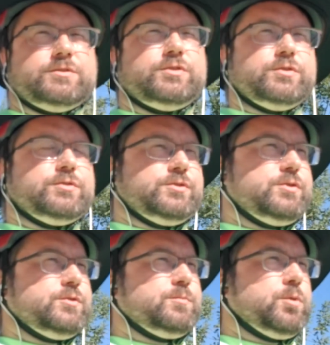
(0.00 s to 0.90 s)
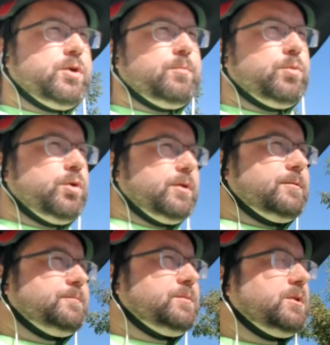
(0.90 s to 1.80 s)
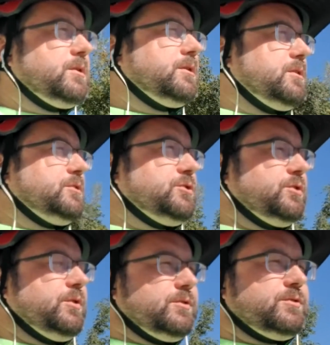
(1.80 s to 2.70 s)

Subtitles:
to do more and more, to